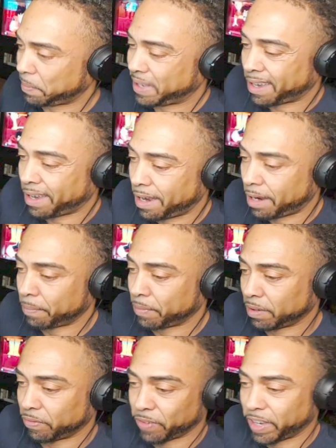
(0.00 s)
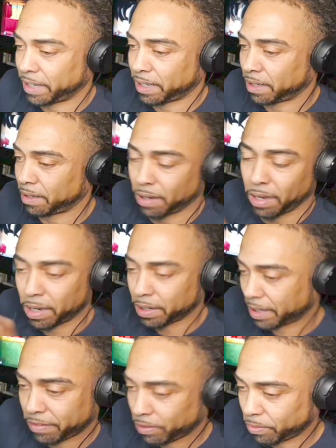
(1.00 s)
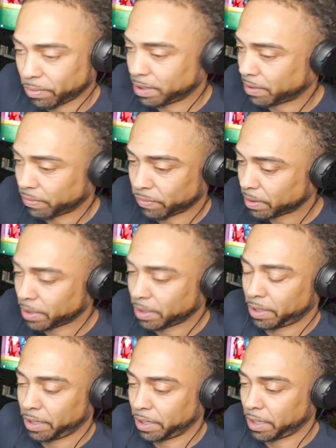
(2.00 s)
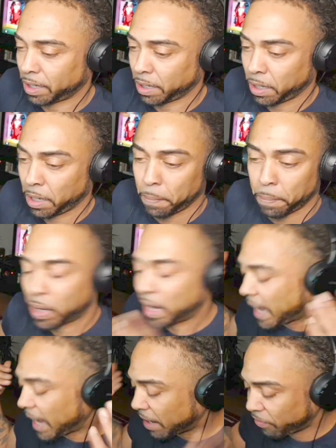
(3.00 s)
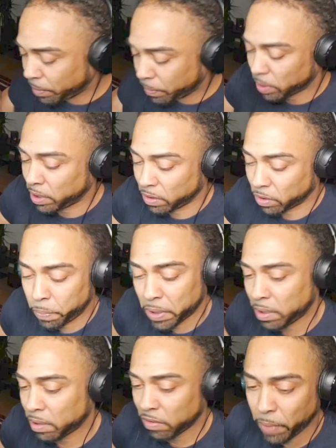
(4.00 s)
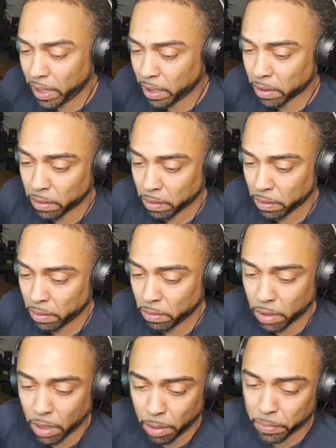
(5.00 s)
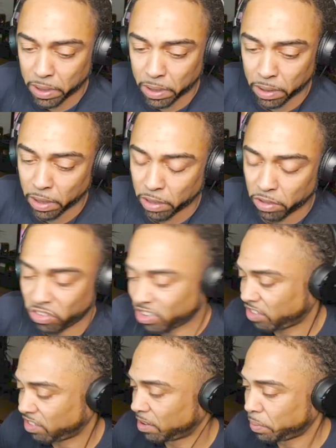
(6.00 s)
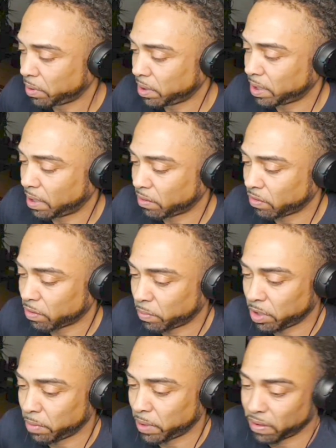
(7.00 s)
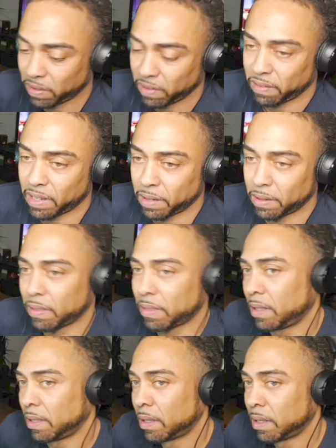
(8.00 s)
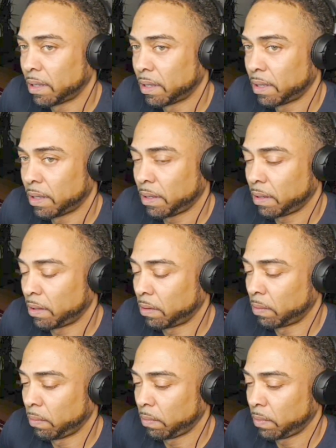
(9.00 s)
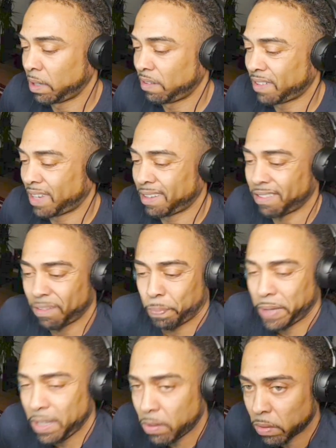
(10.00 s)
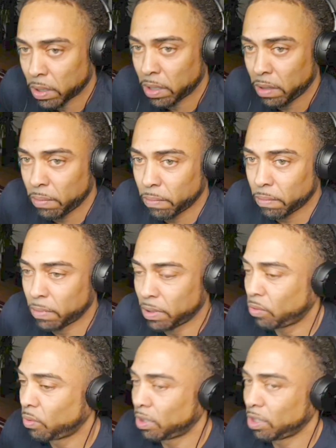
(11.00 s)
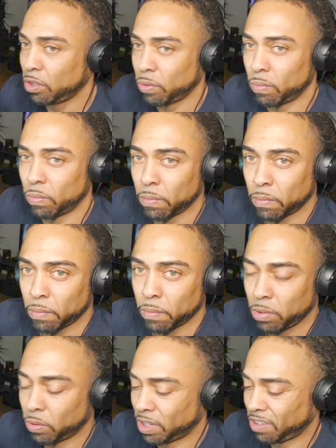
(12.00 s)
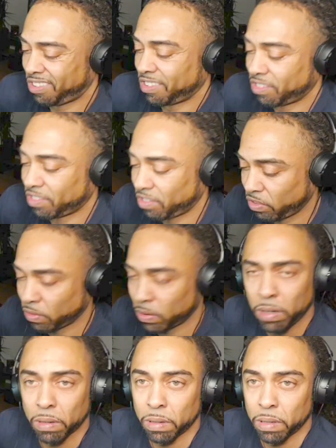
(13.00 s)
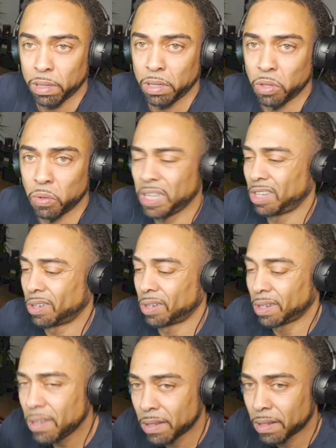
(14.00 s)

harmed and affected, nah, that's totally different. Yeah. But everybody's opinions matter. You can't be judging and putting down somebody because this is how they think, you know, and decide to speak on it. Man, who are you? You ain't judge or juror. You ain't God.